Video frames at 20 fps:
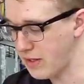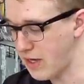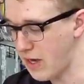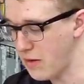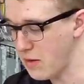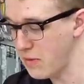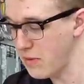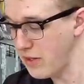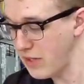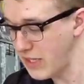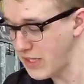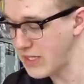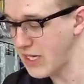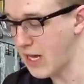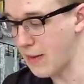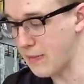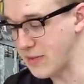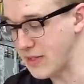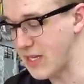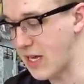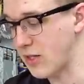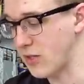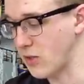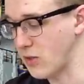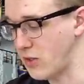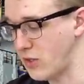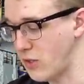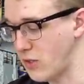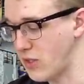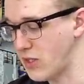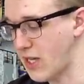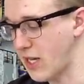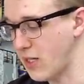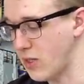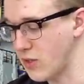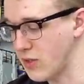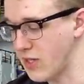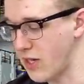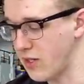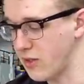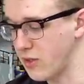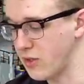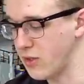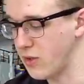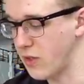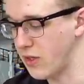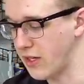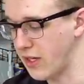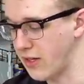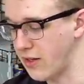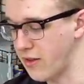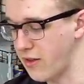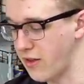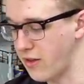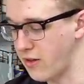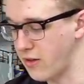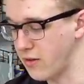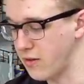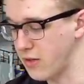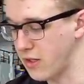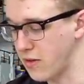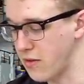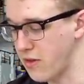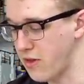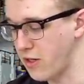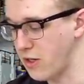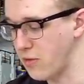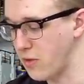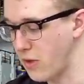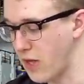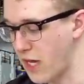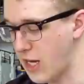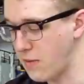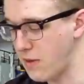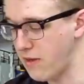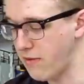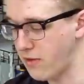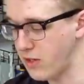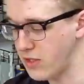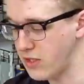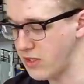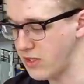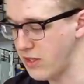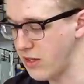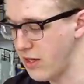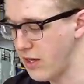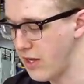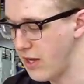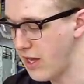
High Mobility Type Zaku two Psycho Zaku, again Thunder, Thunderbolt anime version,